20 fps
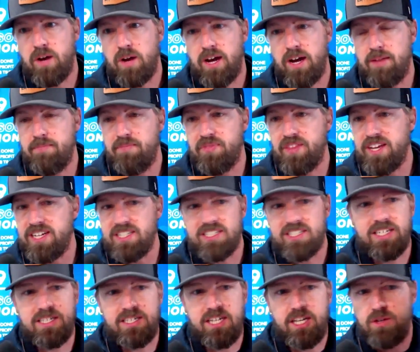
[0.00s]
right? They just
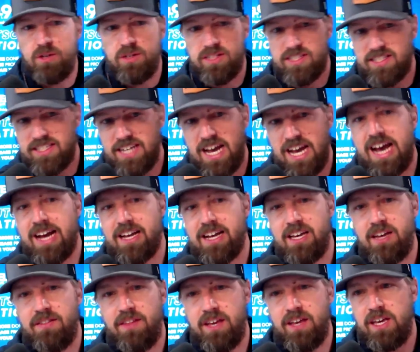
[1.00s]
continue to stack
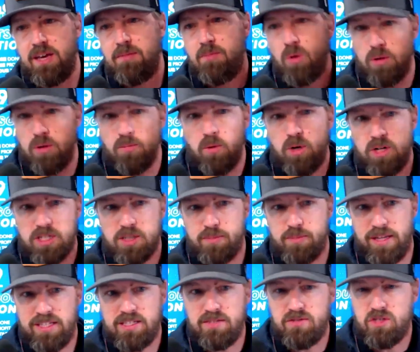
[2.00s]
and they get more and more
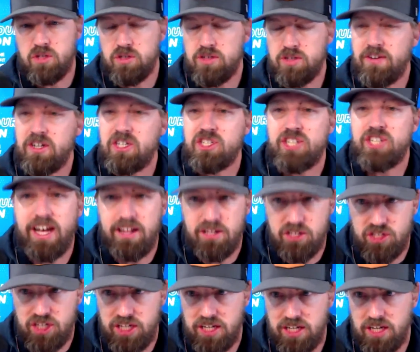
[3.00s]
expensive. So it's very
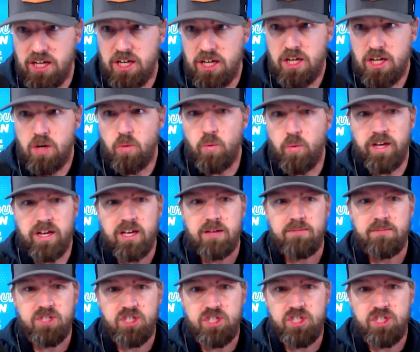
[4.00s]
challenging when it comes